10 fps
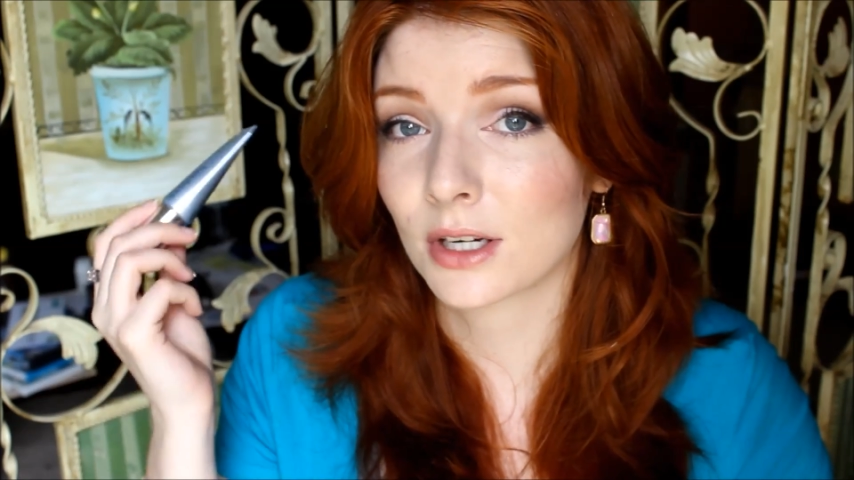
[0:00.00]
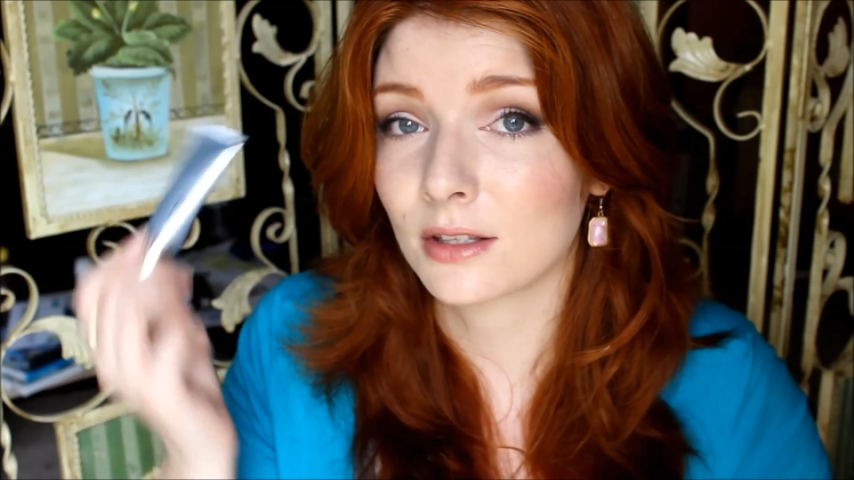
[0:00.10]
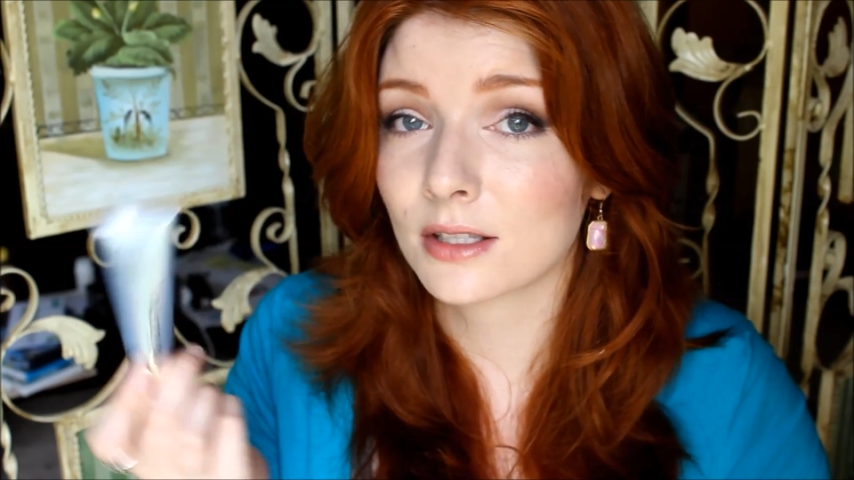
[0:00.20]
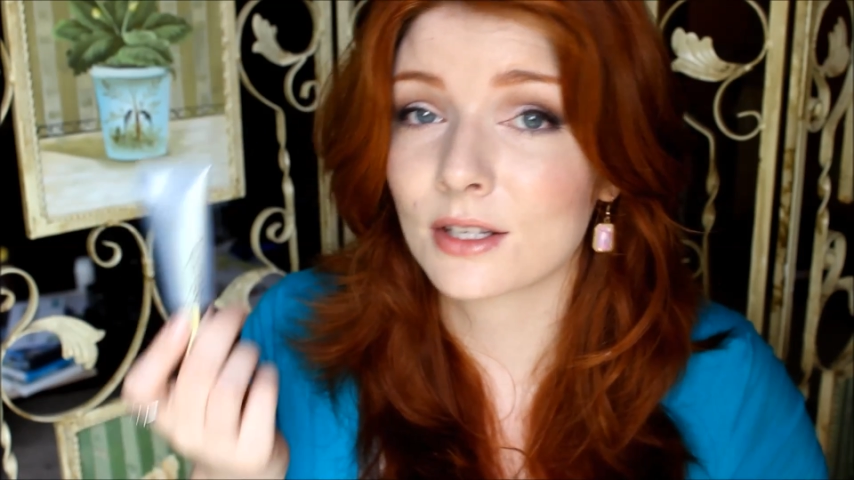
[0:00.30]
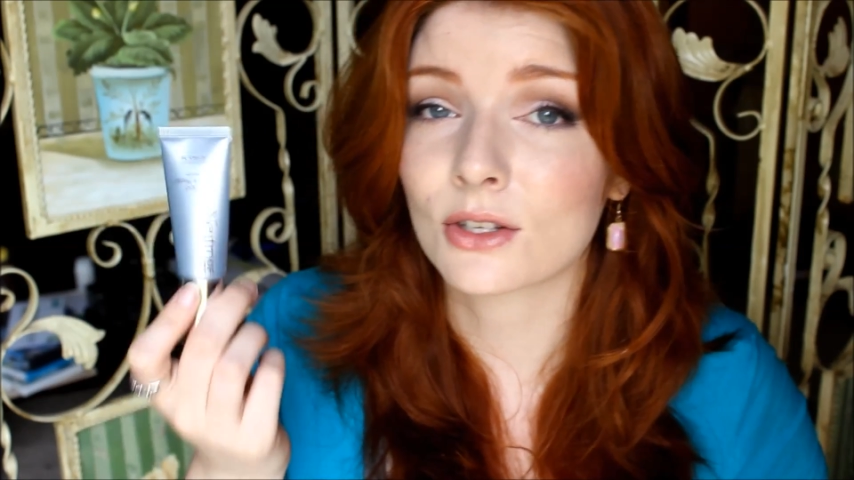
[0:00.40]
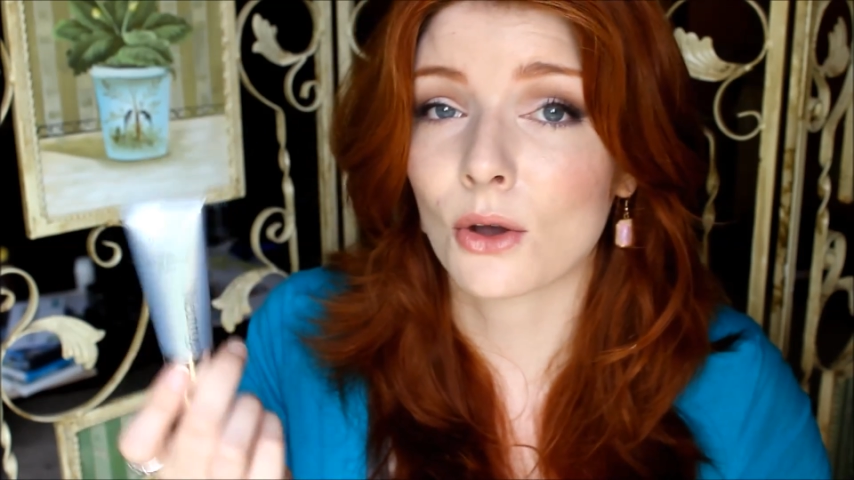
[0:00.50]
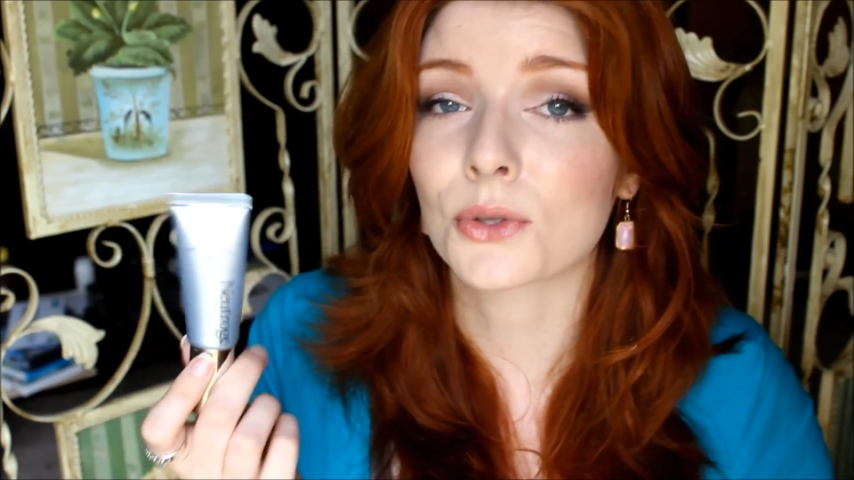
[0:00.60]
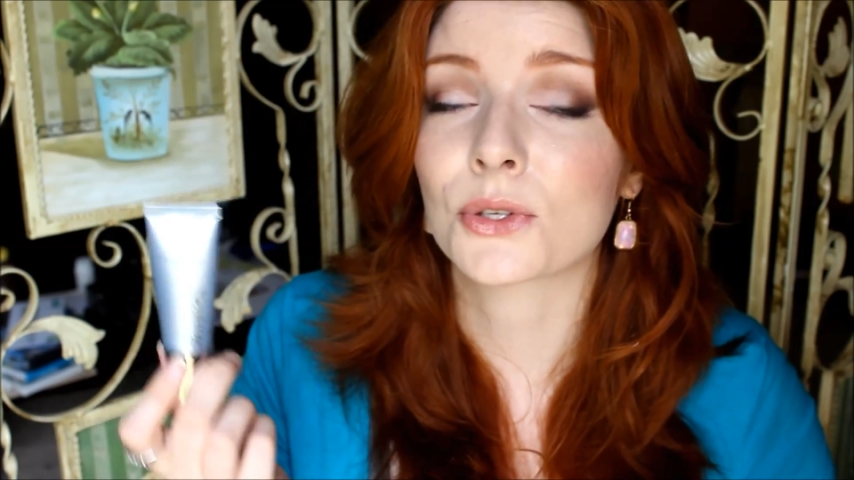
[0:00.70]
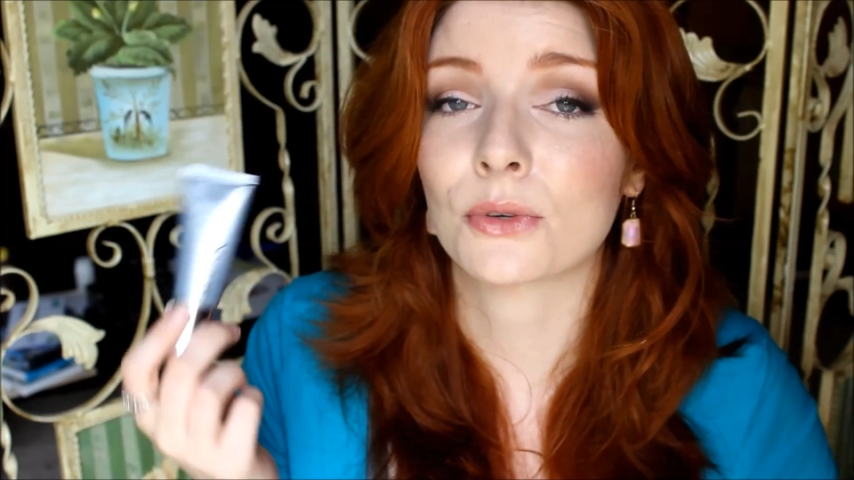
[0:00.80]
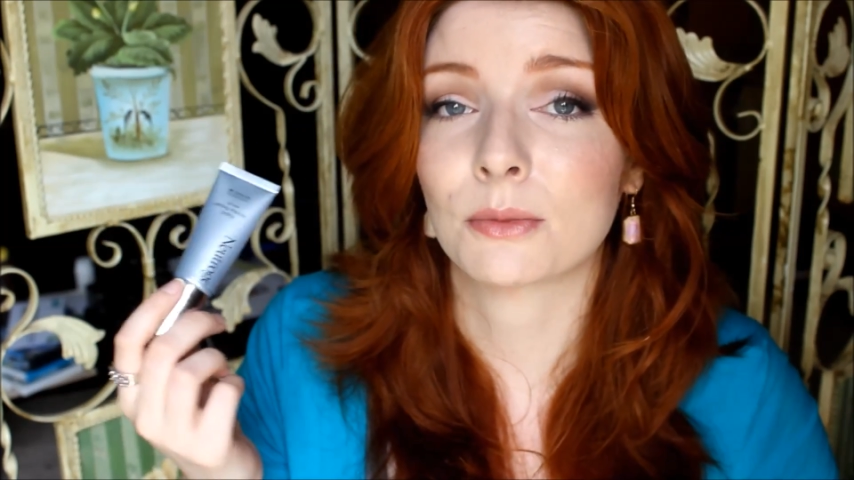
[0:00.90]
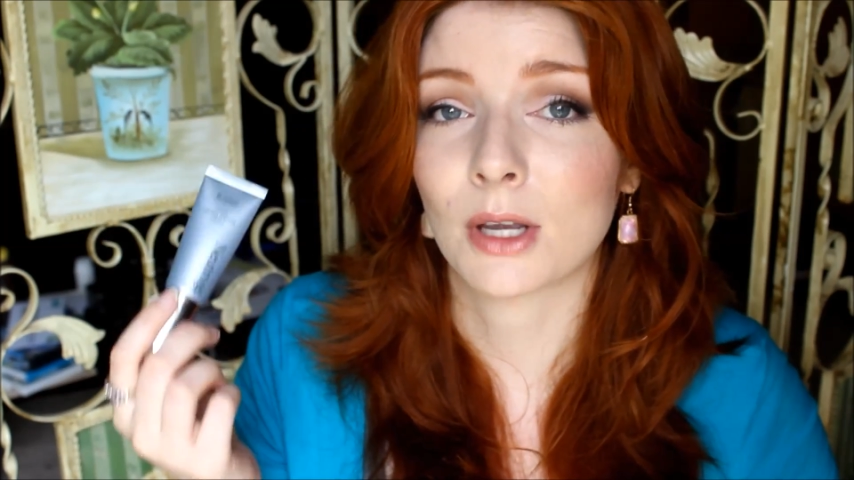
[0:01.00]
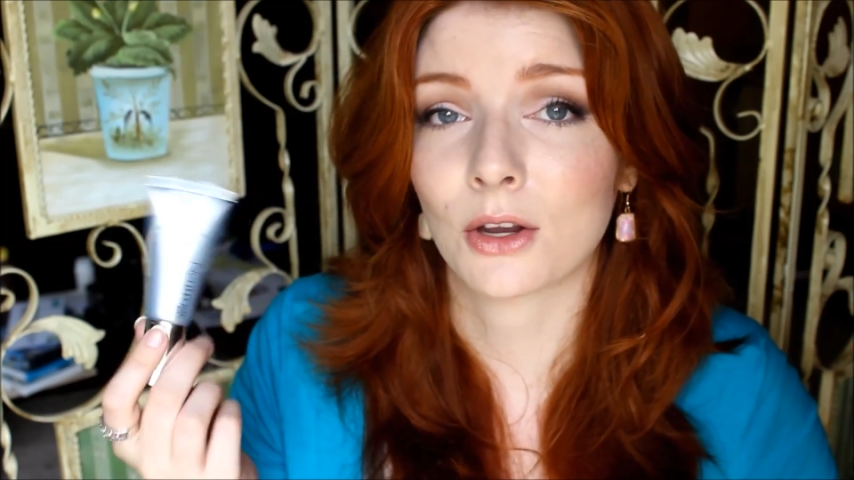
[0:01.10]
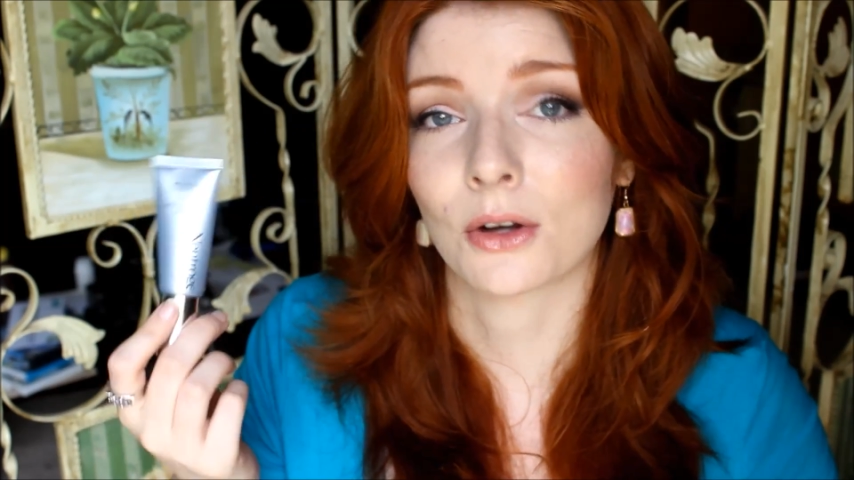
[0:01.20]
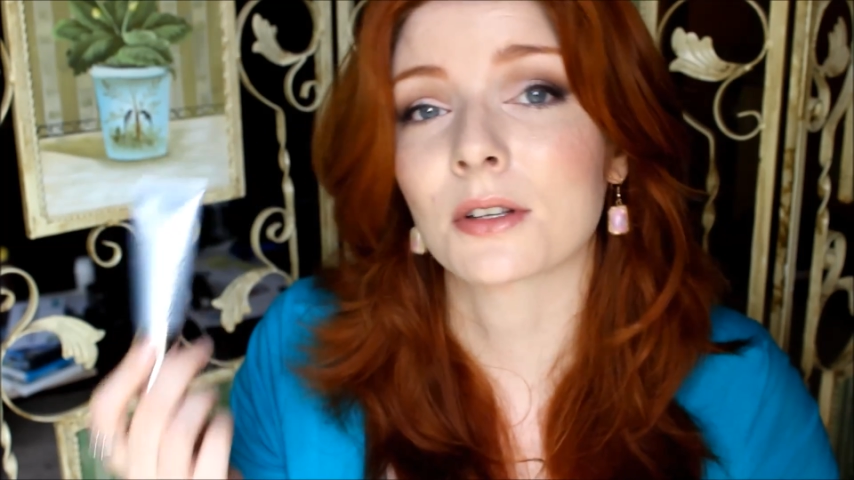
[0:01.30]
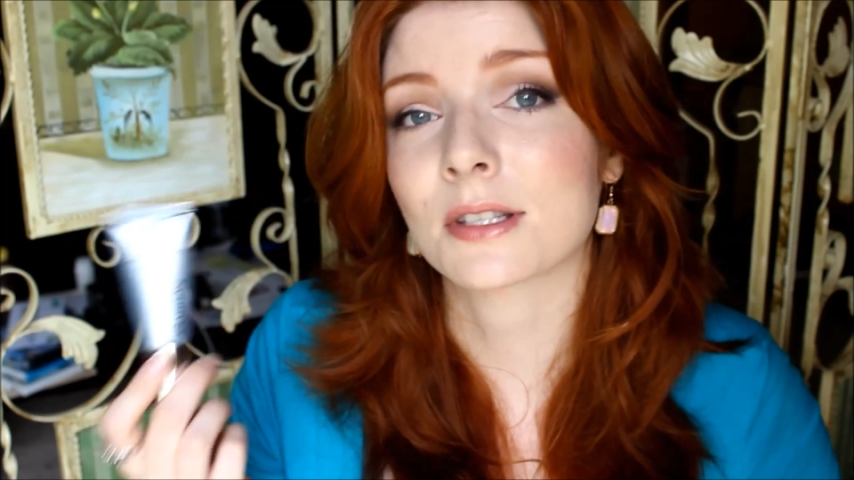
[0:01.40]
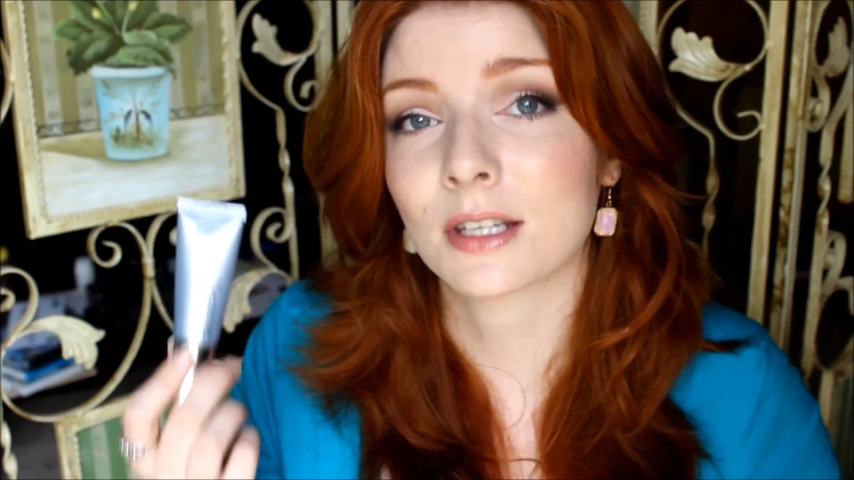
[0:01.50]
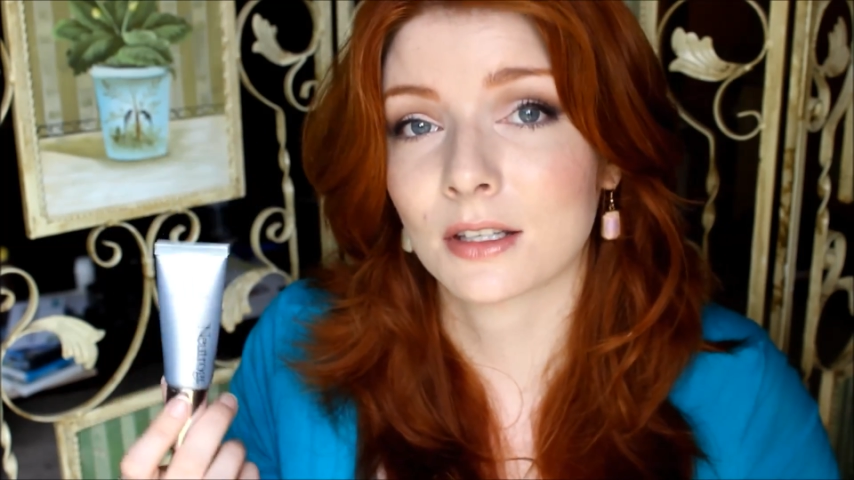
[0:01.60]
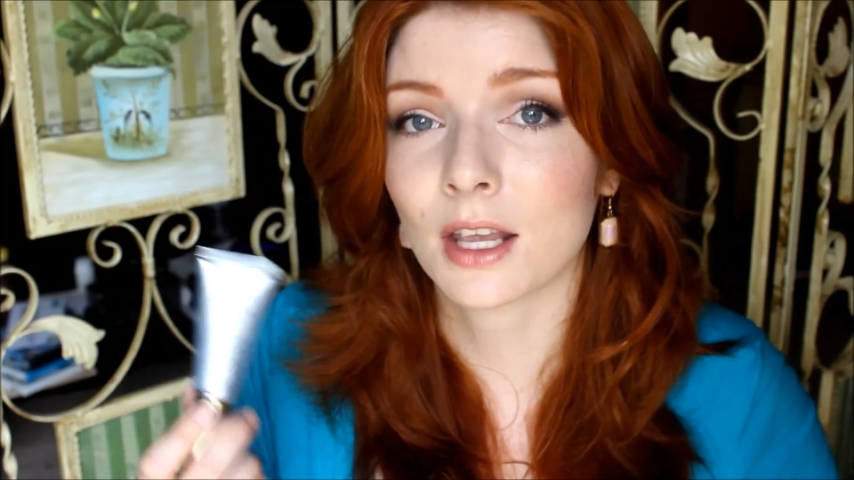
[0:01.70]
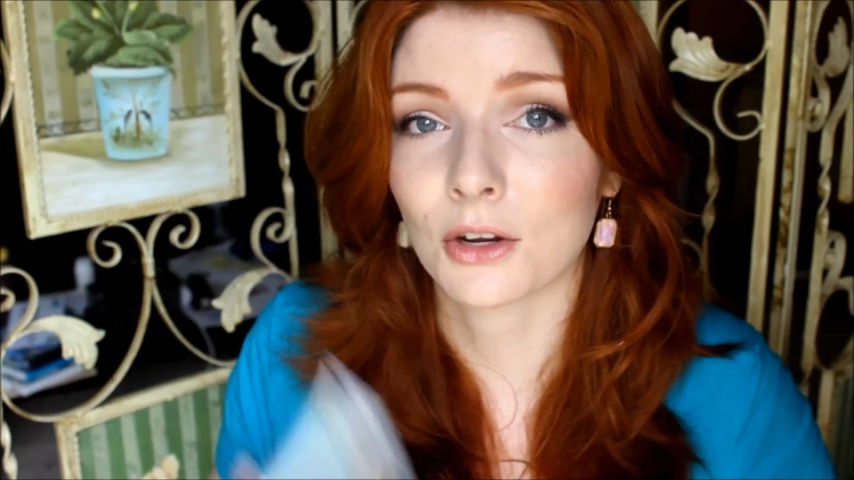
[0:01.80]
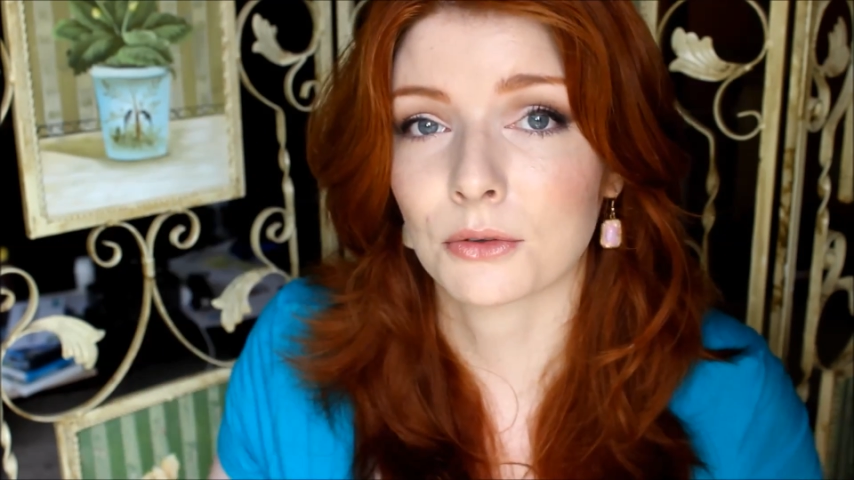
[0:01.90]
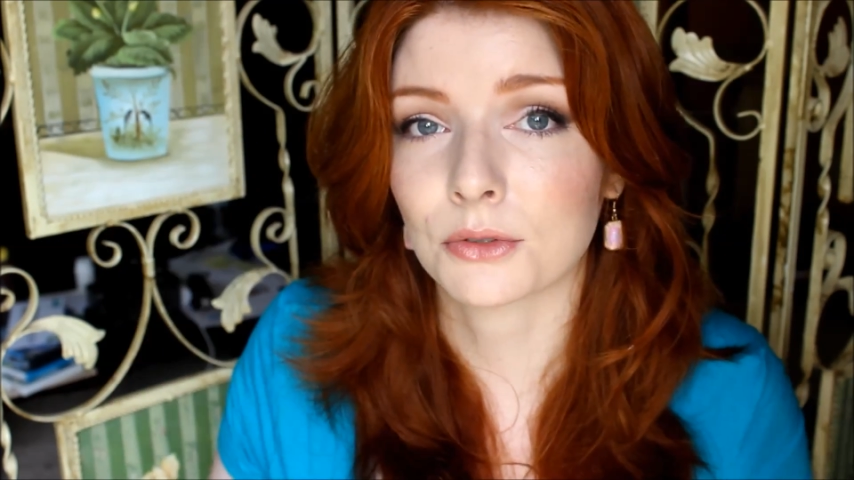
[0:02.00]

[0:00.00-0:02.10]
and this is also in my current skincare